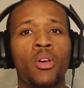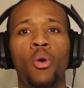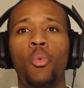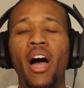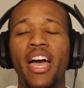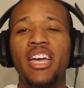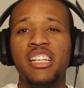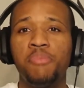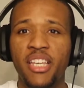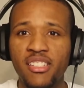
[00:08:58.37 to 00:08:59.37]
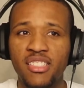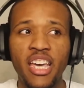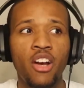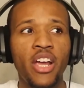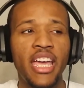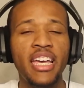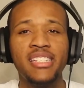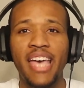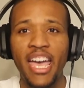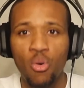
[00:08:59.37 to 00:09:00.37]
Why? It's because there
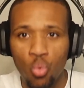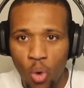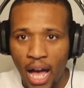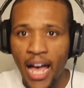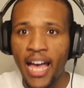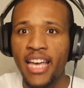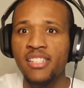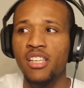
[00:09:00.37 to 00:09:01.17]
is a rise